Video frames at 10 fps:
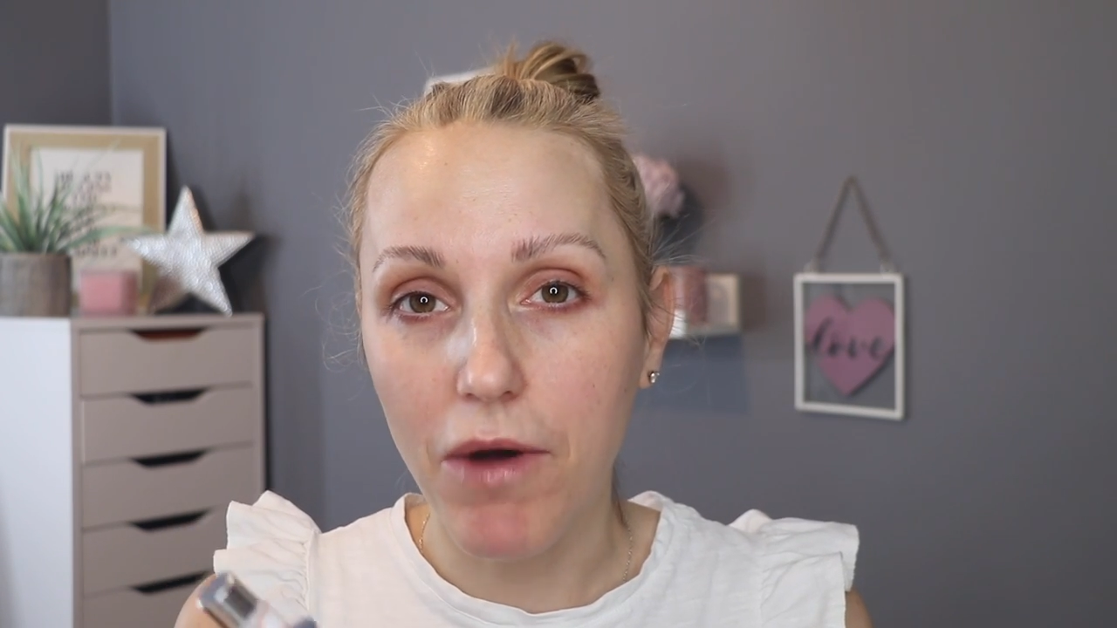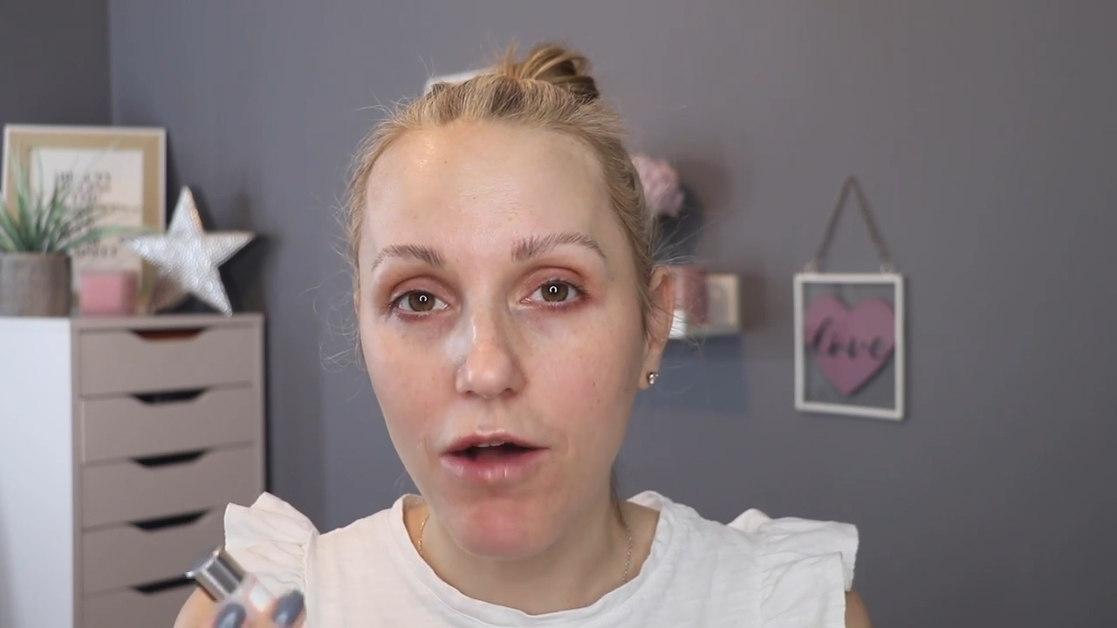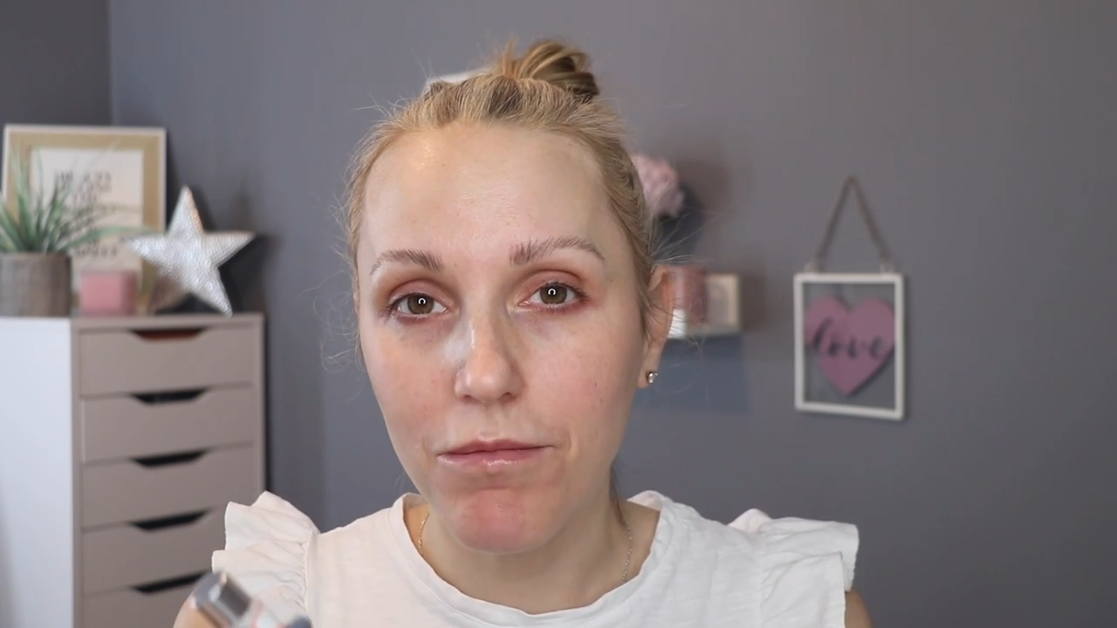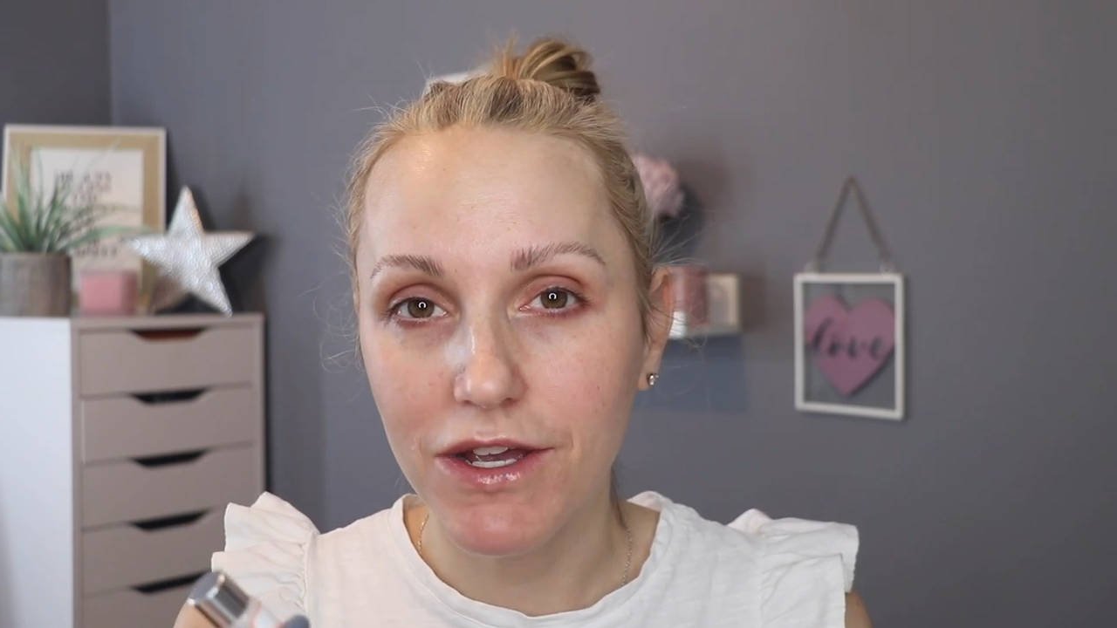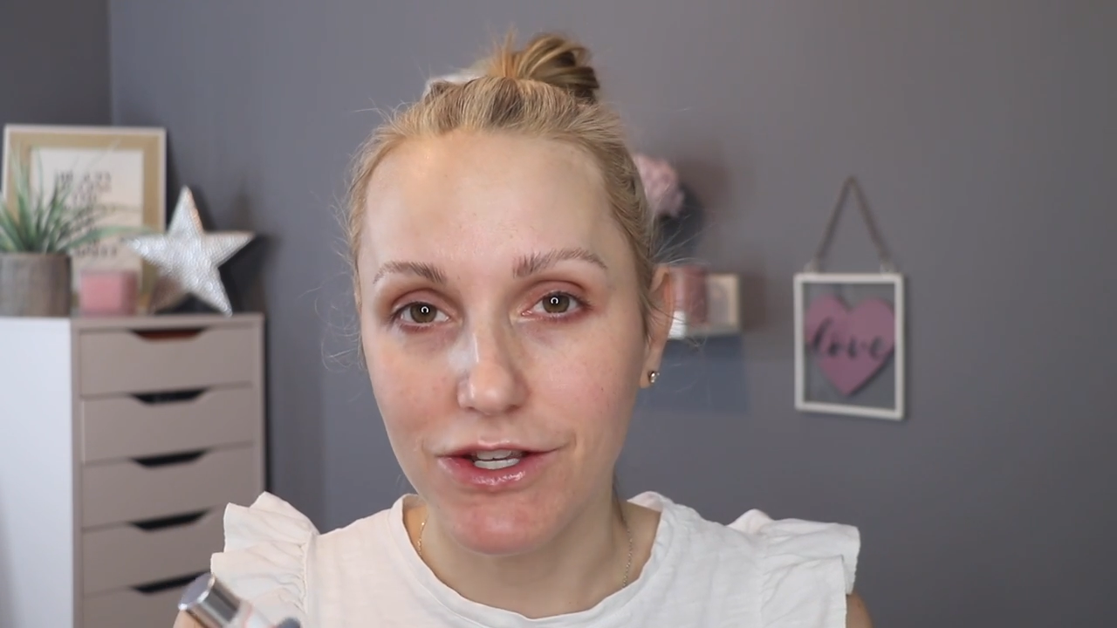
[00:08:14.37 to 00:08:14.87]

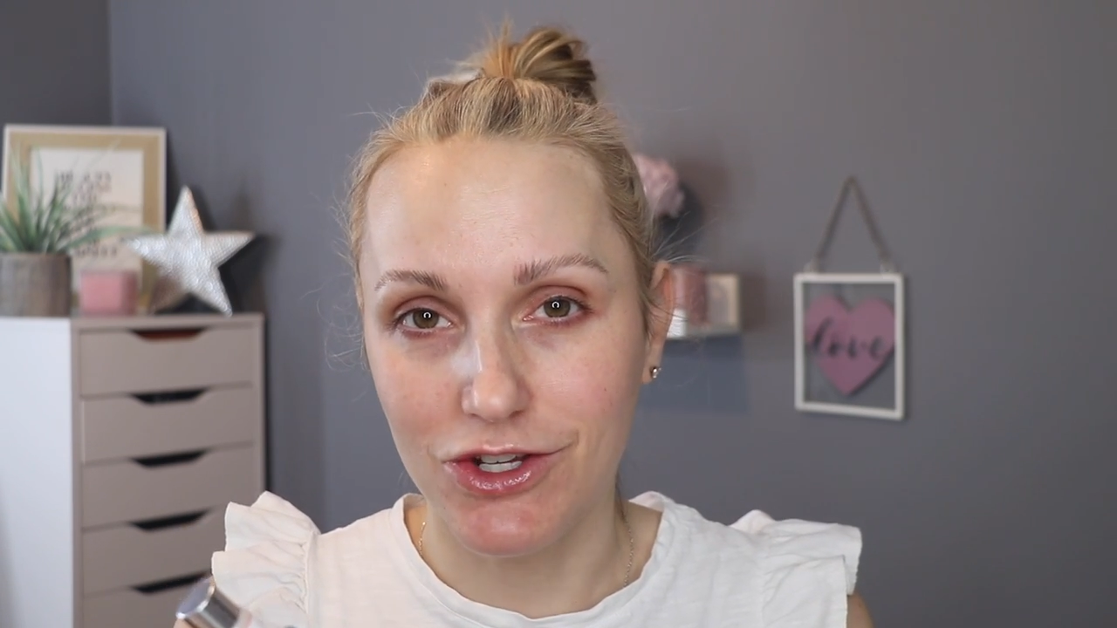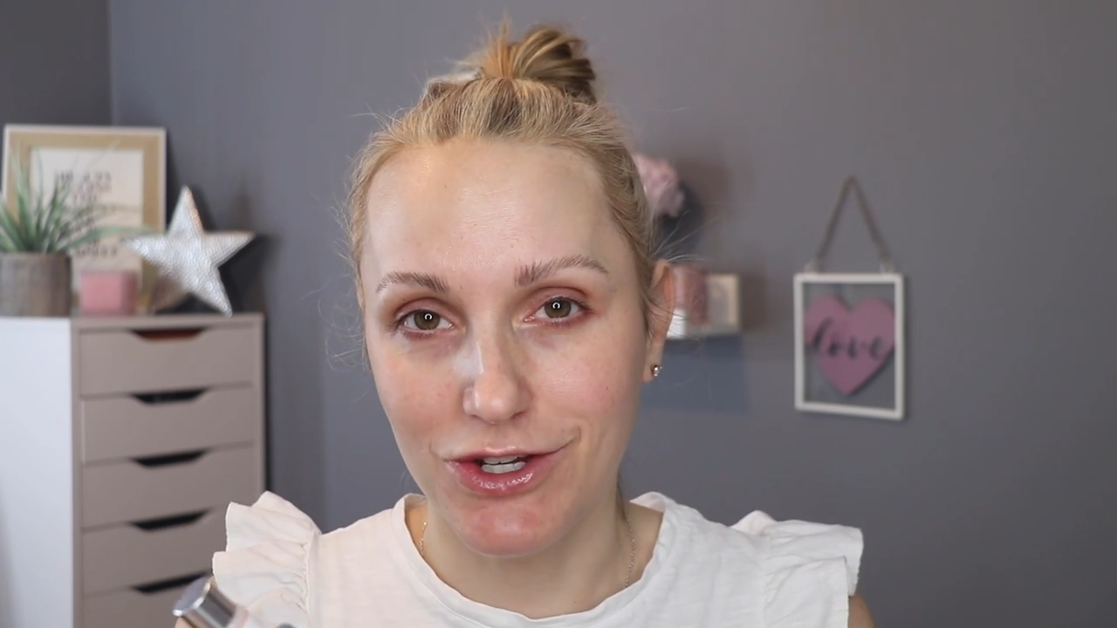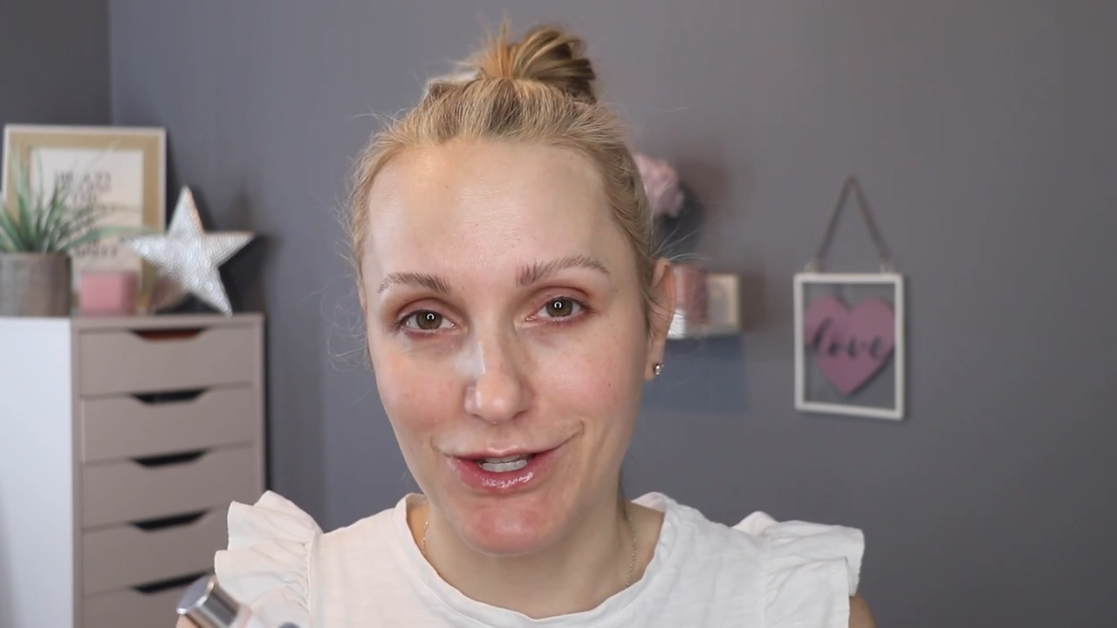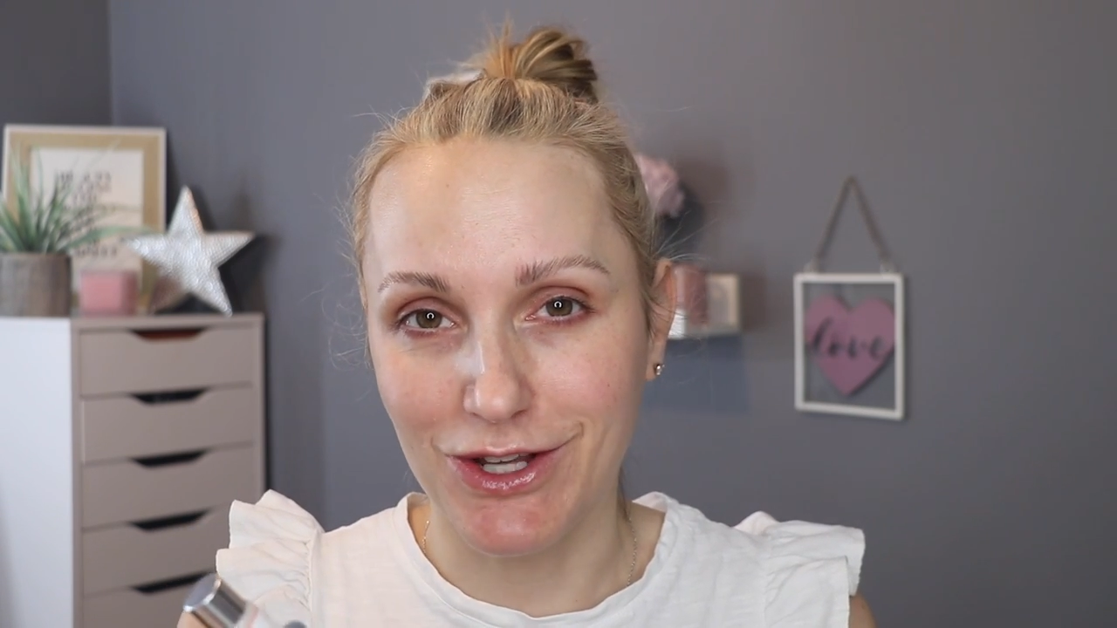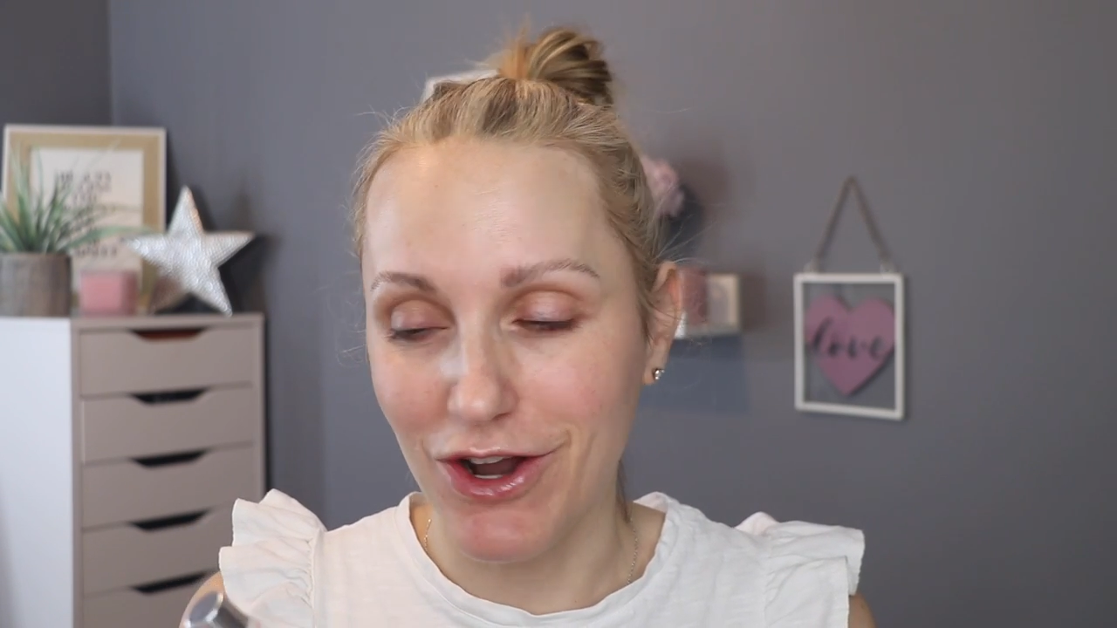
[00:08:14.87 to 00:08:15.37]
bomb has
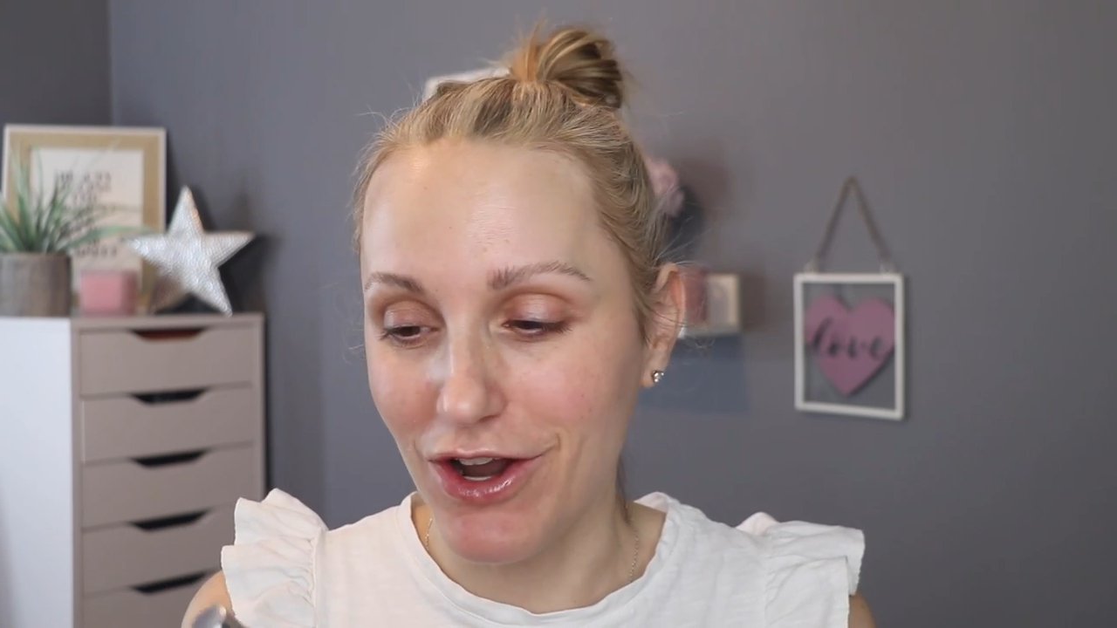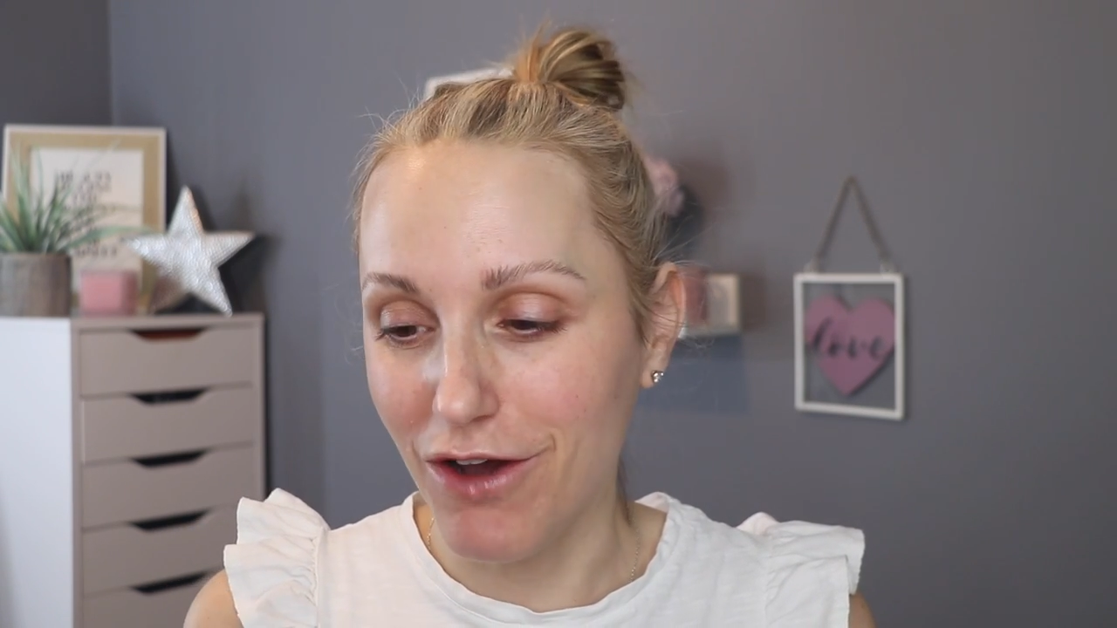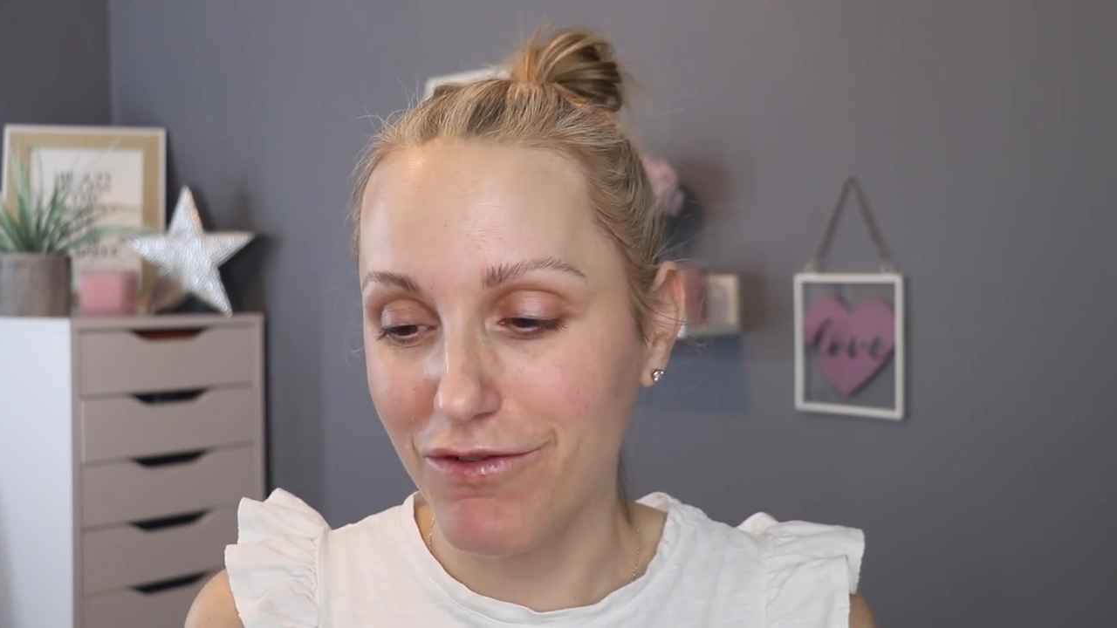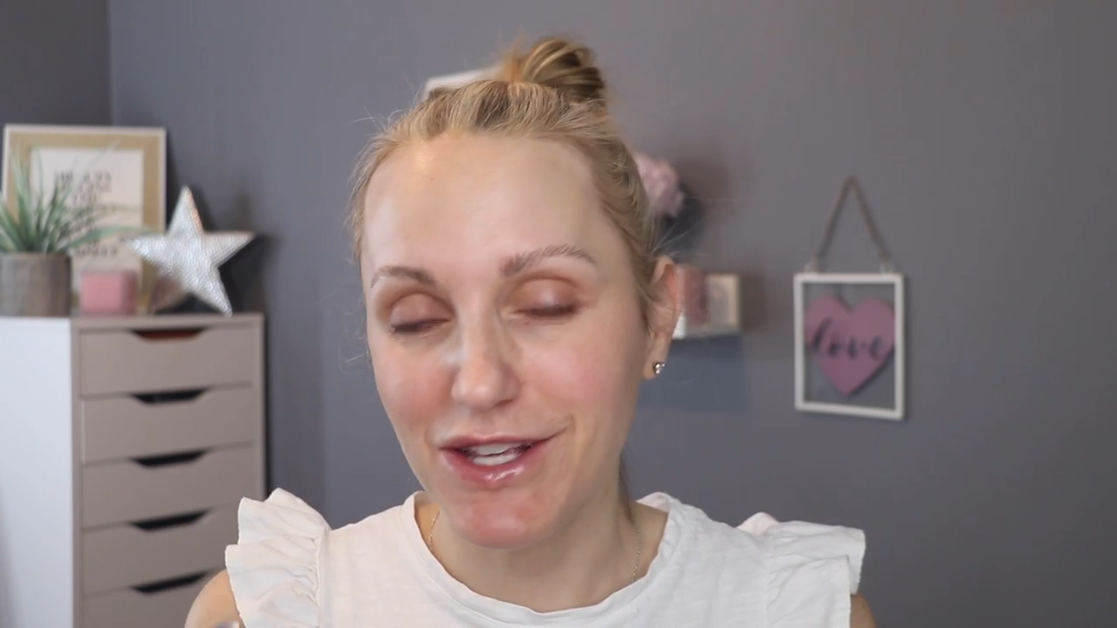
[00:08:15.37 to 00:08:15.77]
just gone off.